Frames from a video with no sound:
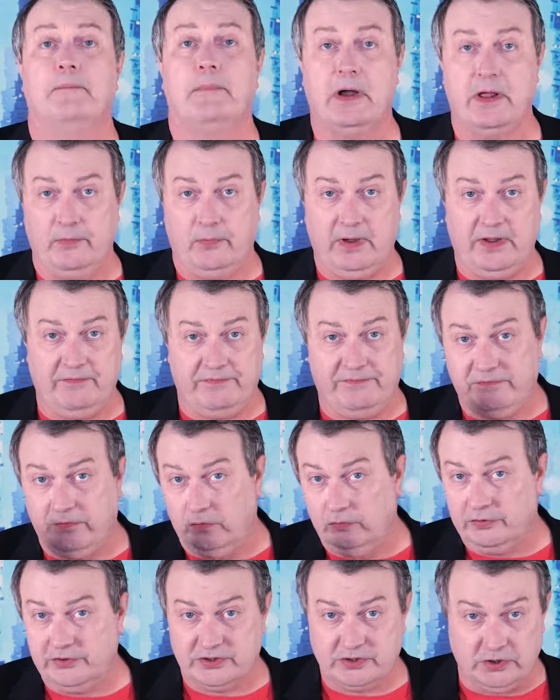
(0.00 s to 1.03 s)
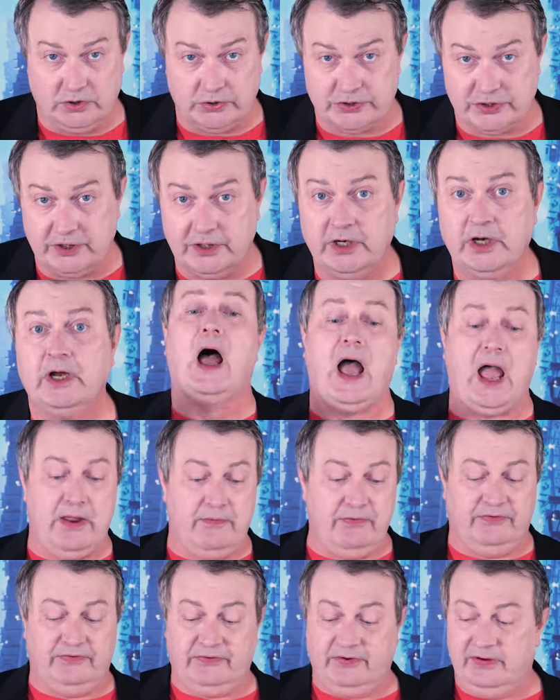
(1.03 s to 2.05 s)
By the way, full disclosure, I
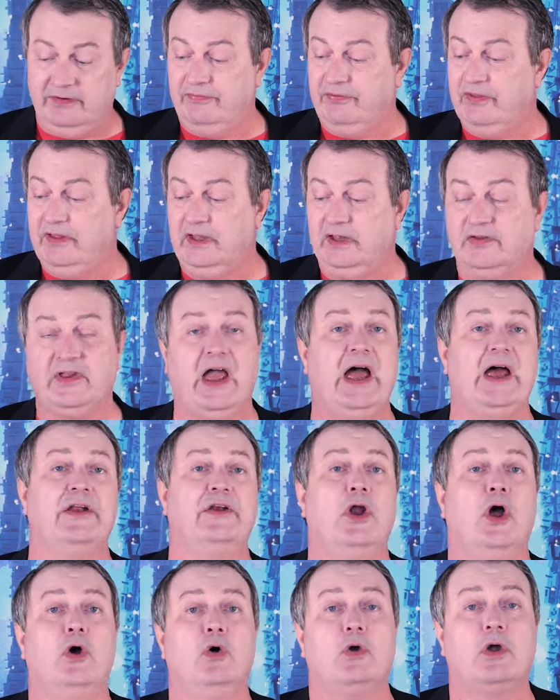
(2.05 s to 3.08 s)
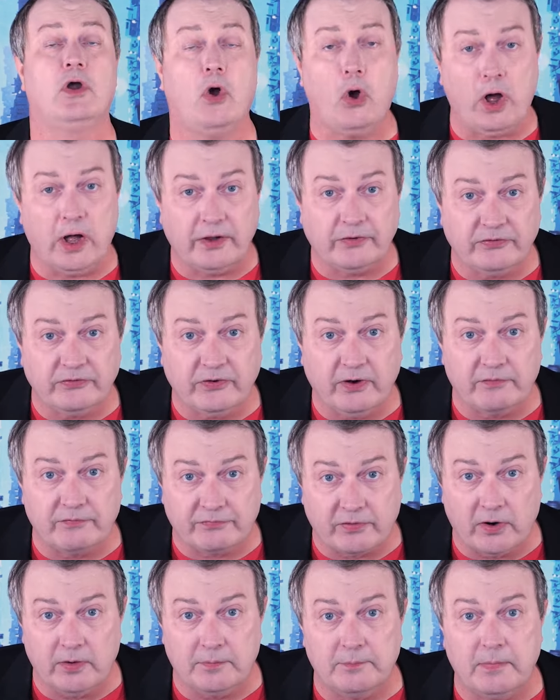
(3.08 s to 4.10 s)
received these at no cost
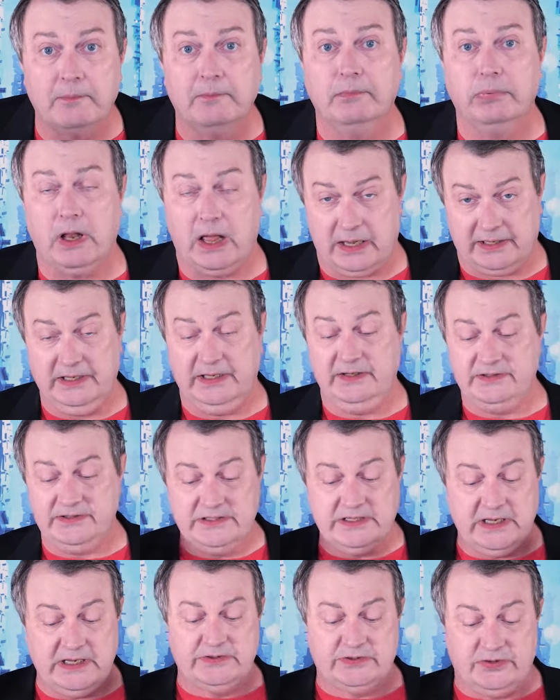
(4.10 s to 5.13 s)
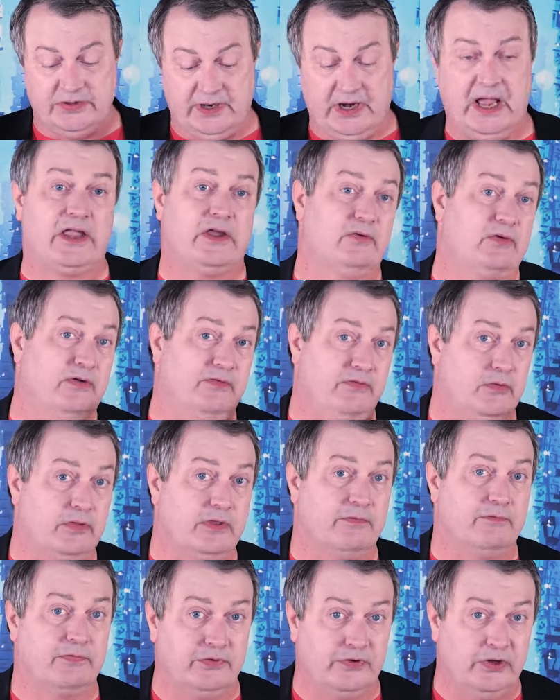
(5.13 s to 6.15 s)
from Blokees so that I could
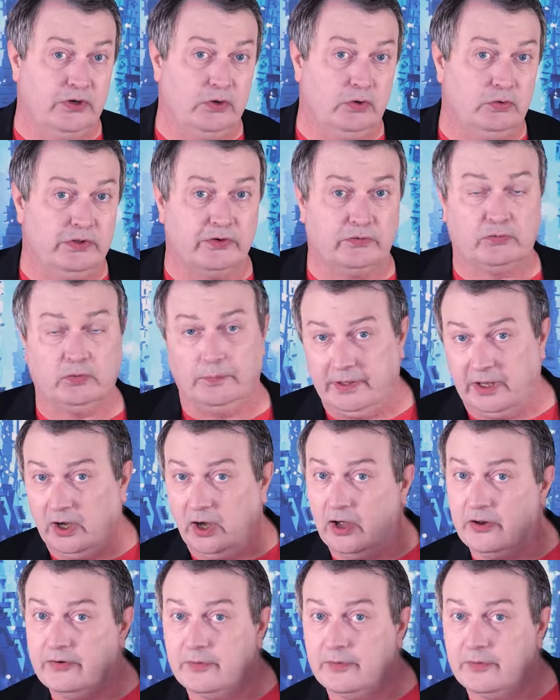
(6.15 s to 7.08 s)
review them for you. This will be a one